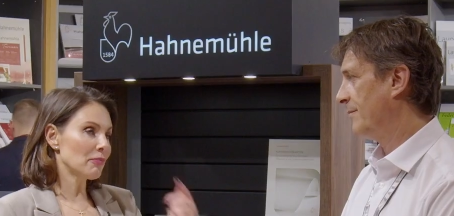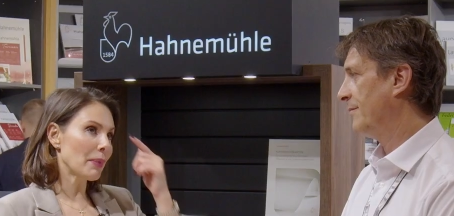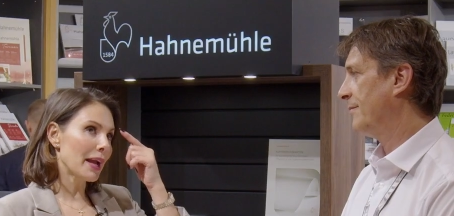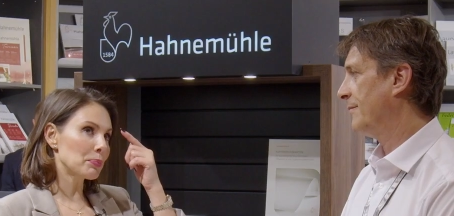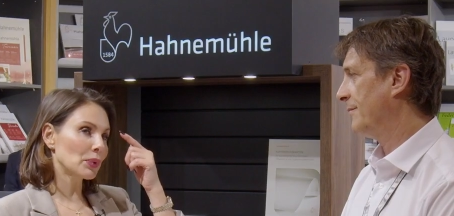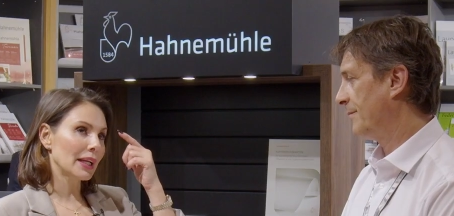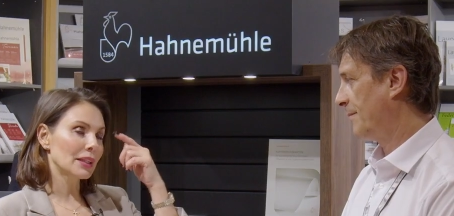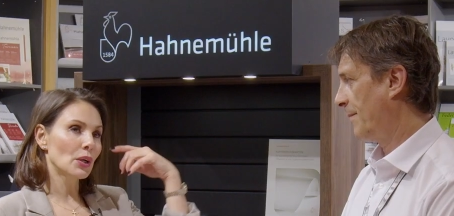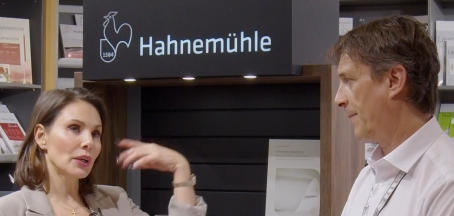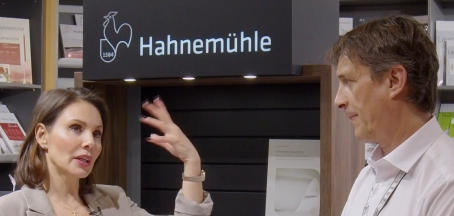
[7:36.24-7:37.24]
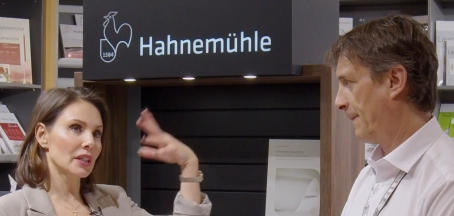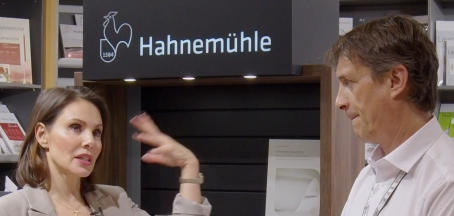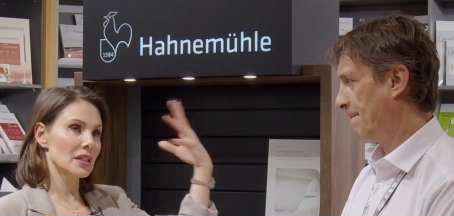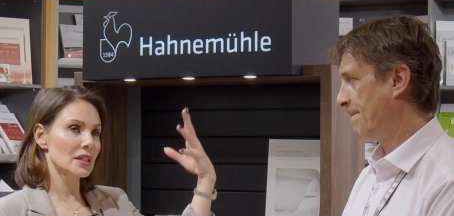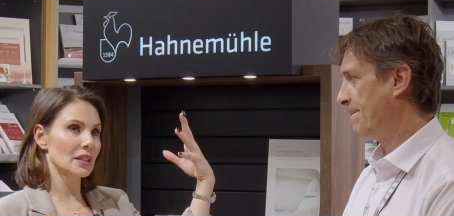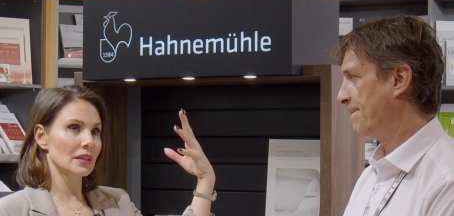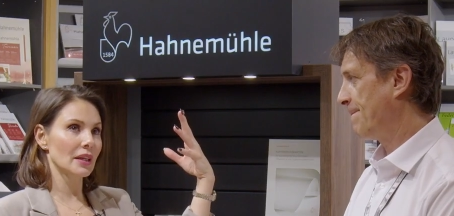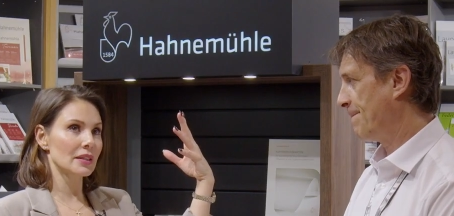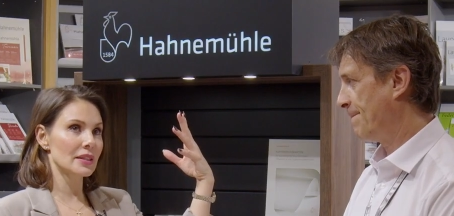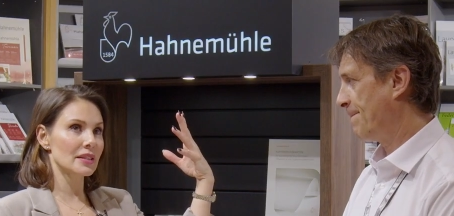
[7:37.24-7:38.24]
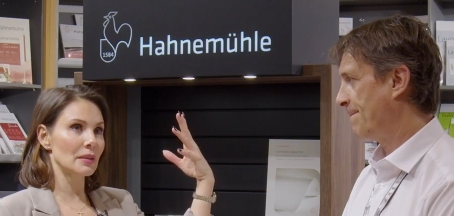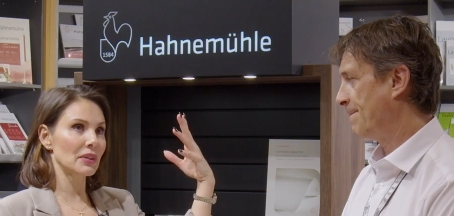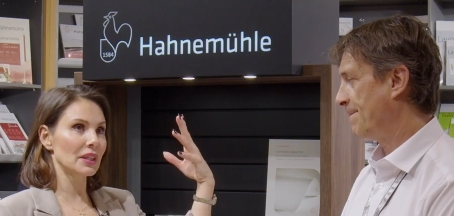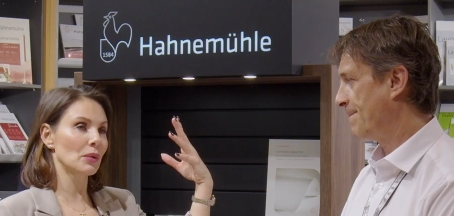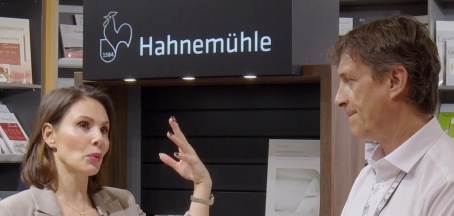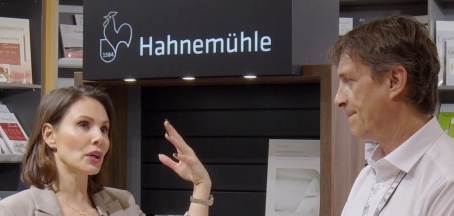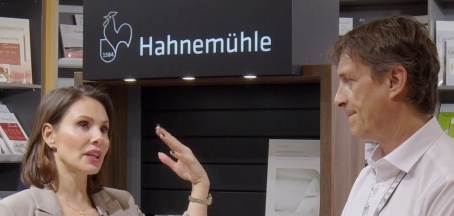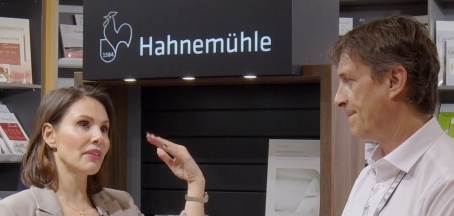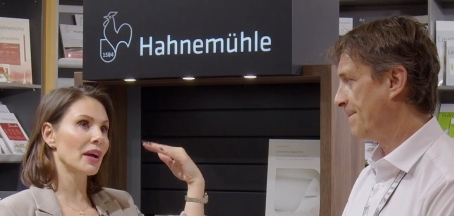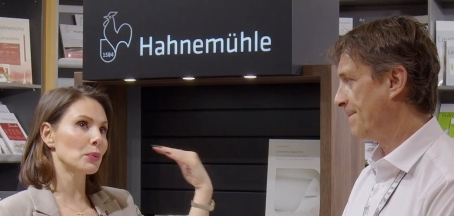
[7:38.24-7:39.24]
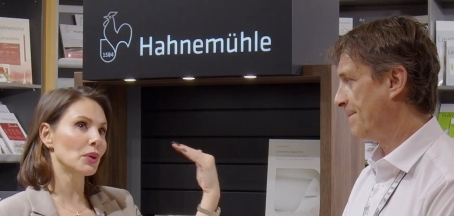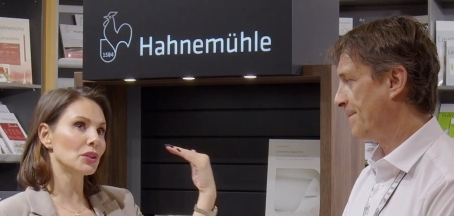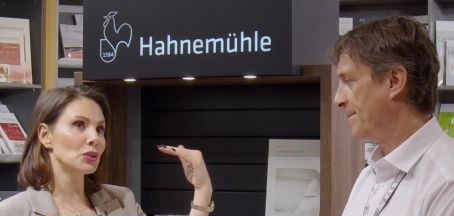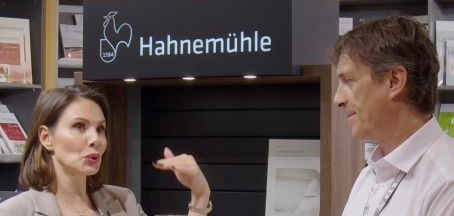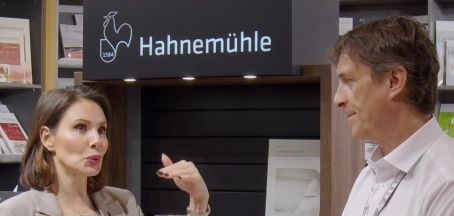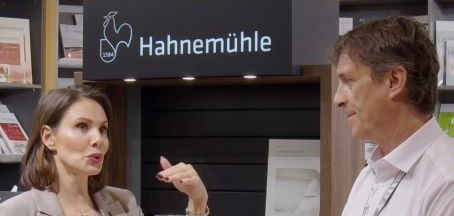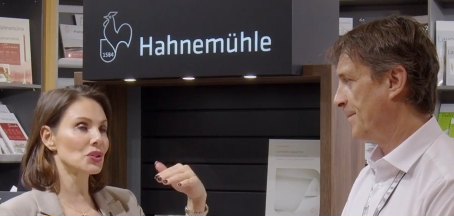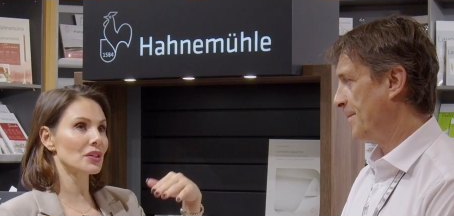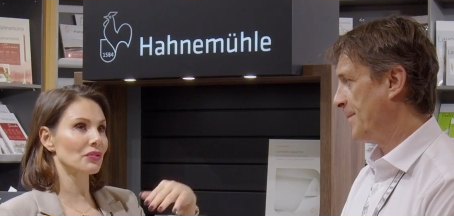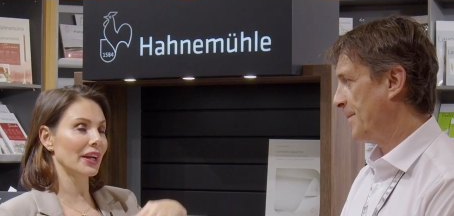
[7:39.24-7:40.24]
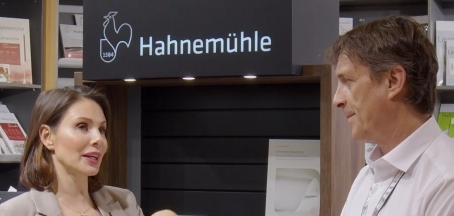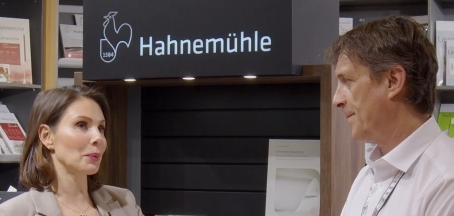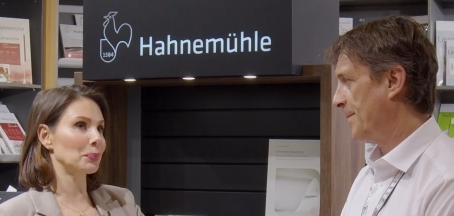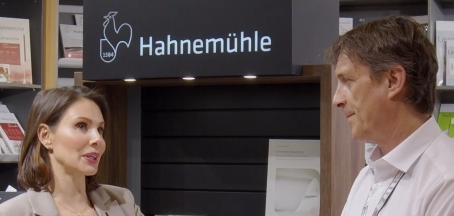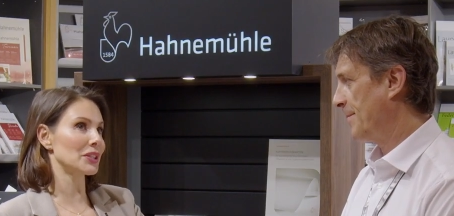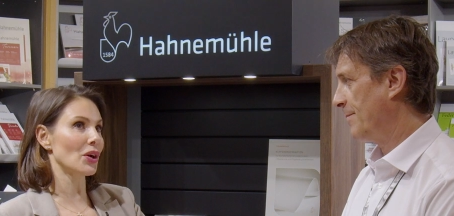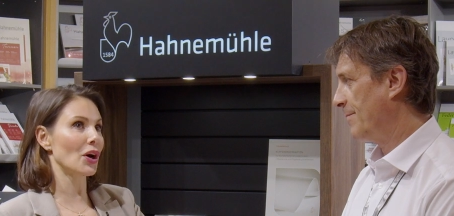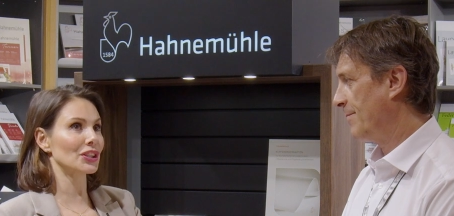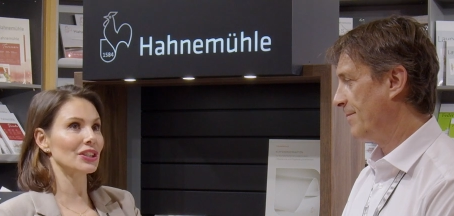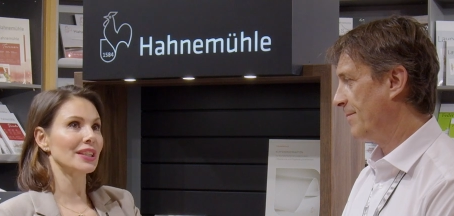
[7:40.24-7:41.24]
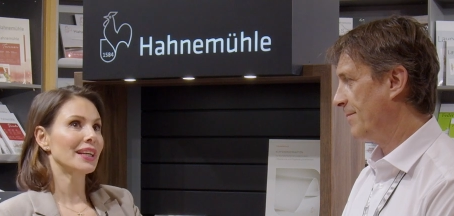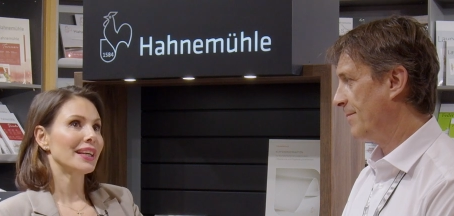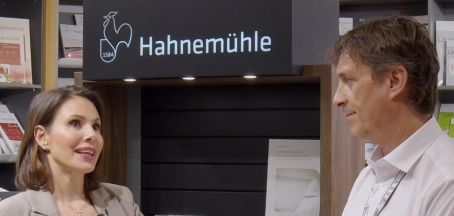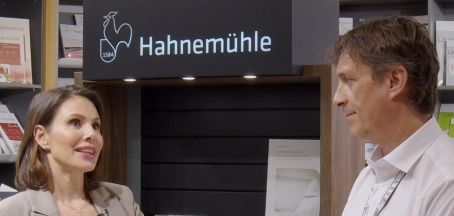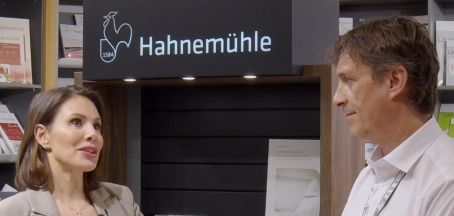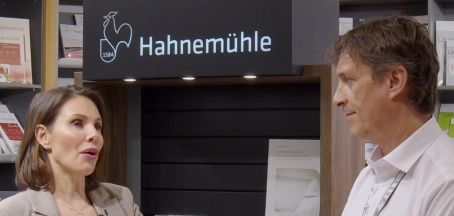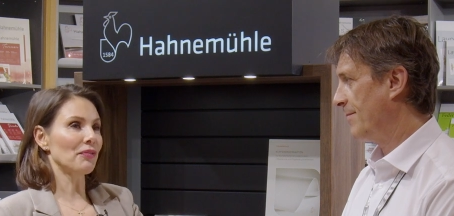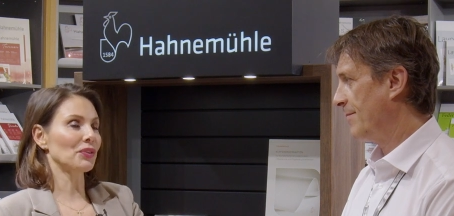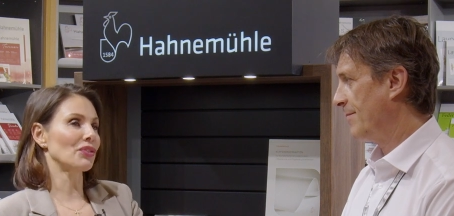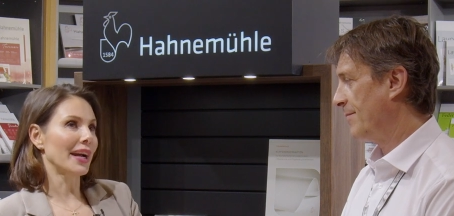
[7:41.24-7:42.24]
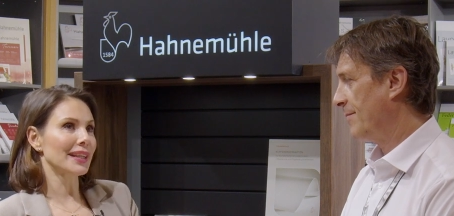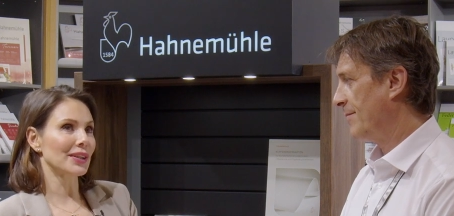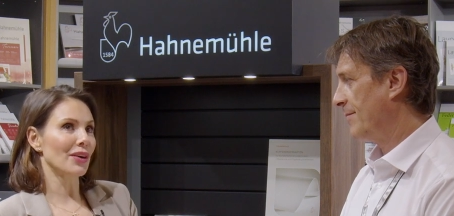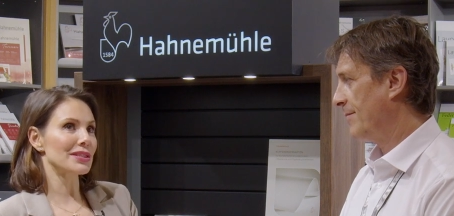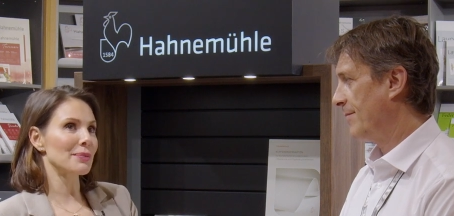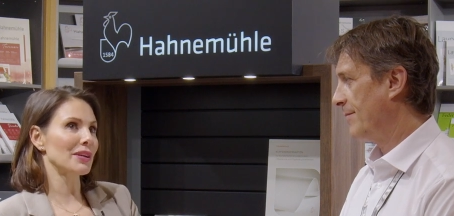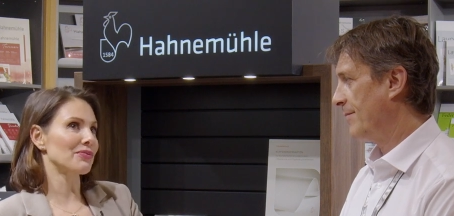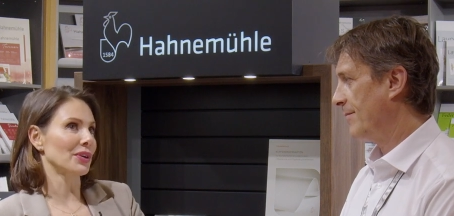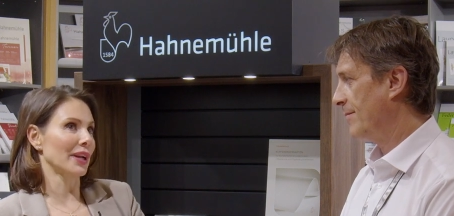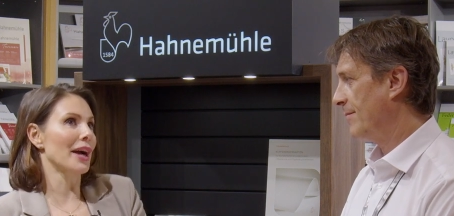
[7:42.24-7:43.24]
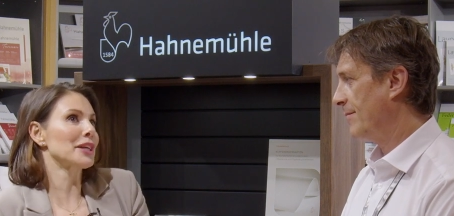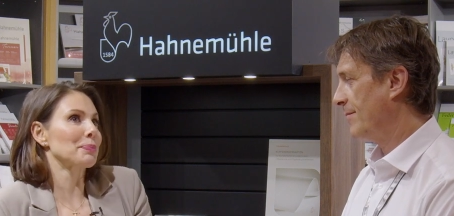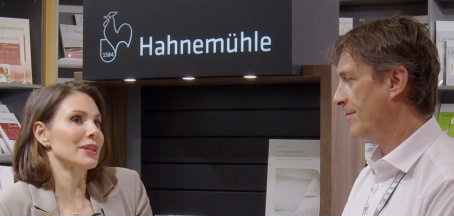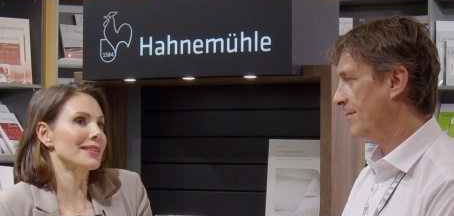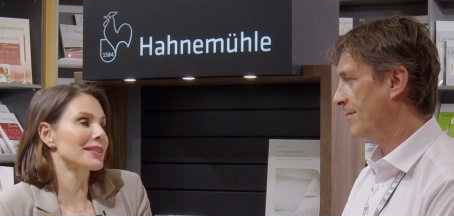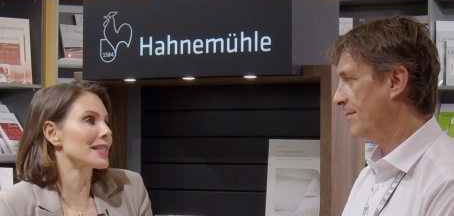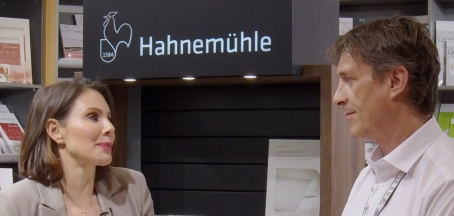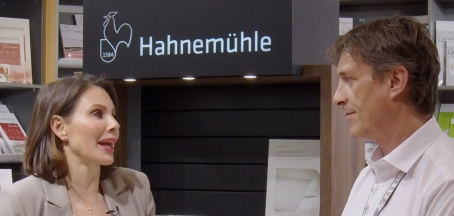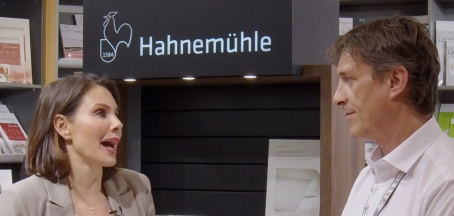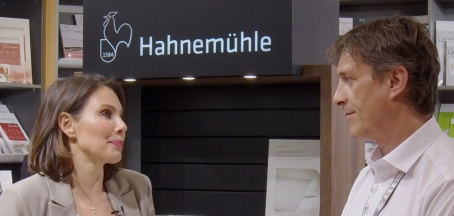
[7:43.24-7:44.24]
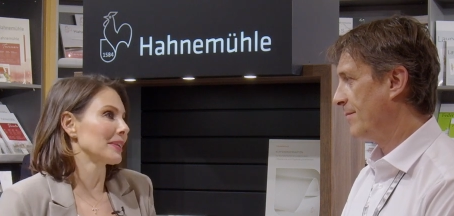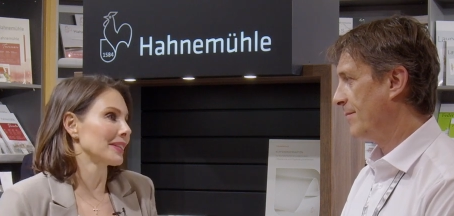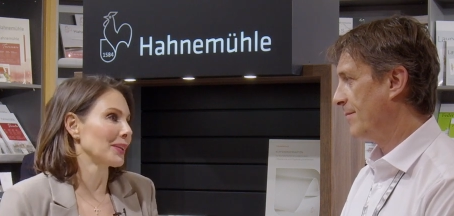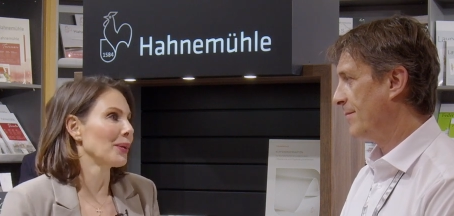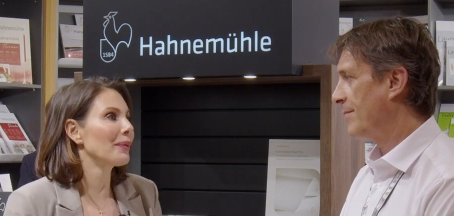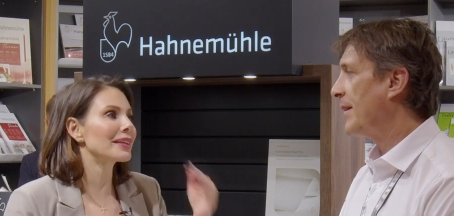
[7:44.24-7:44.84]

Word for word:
Speaker 1: even my brain going artistic in that sense. I'm thinking, what if I would use a regular printer on here? Not for writing, obviously, but for an art piece and see what happened. You know,